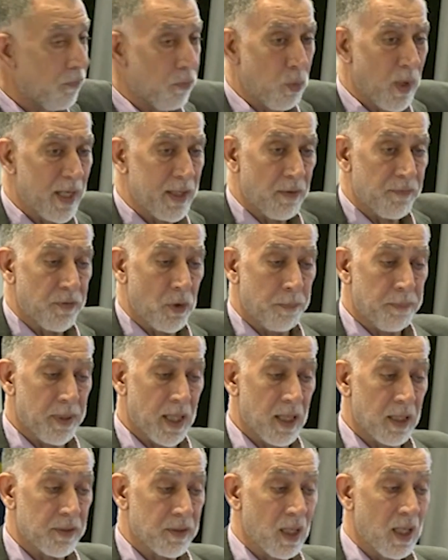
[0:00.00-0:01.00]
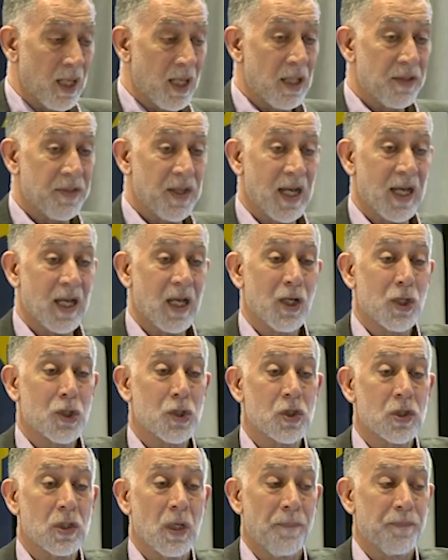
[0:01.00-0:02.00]
one of the parts,
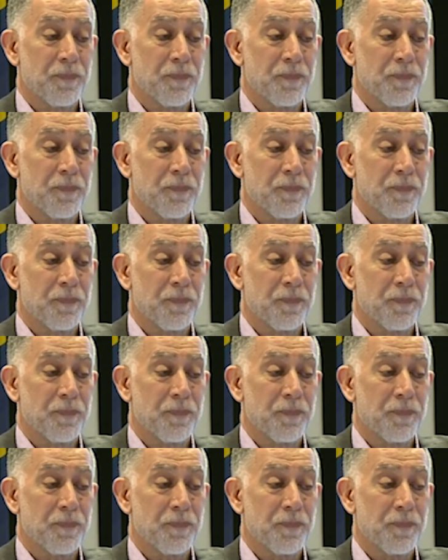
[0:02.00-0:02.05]
there's